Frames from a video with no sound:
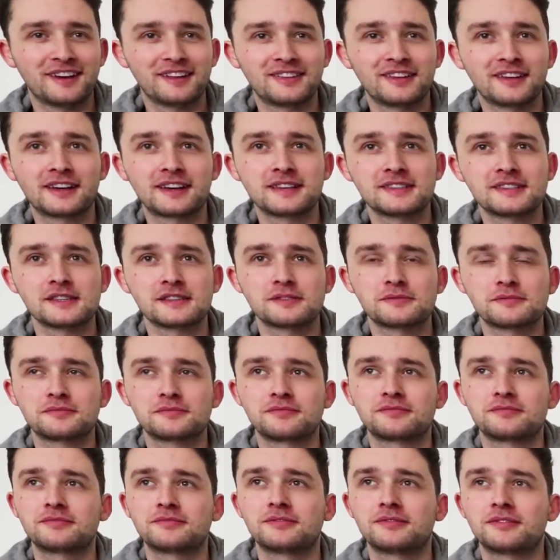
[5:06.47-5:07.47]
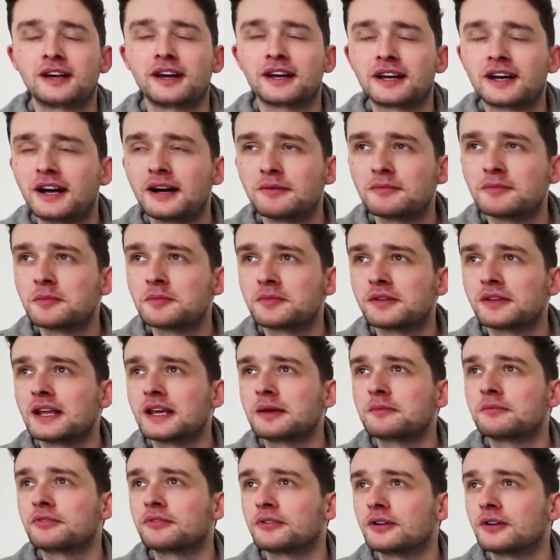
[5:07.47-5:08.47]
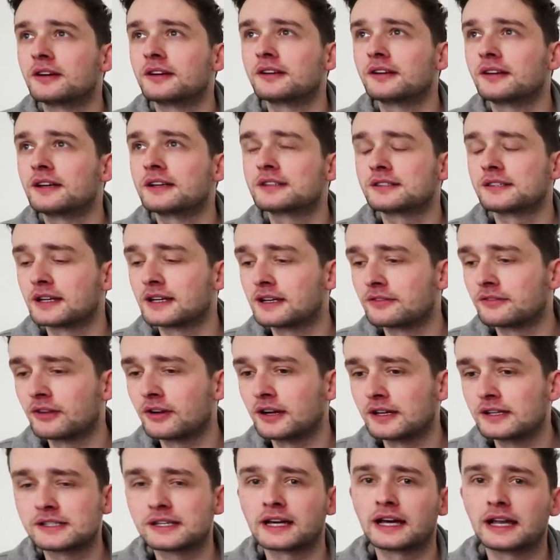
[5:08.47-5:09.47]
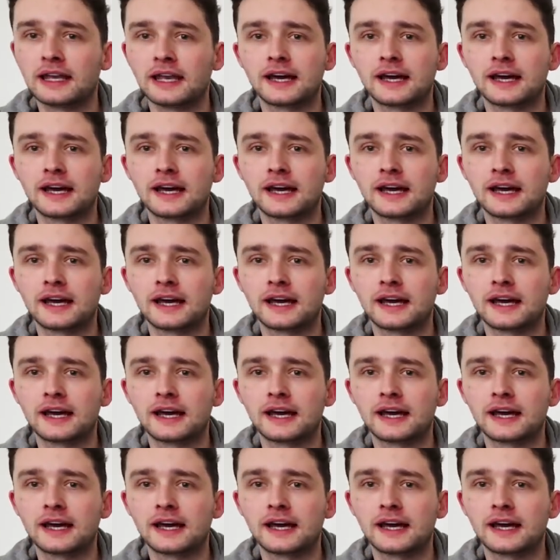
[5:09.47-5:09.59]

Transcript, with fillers: I think because it's I can't remember the name for it. It's like a it's like a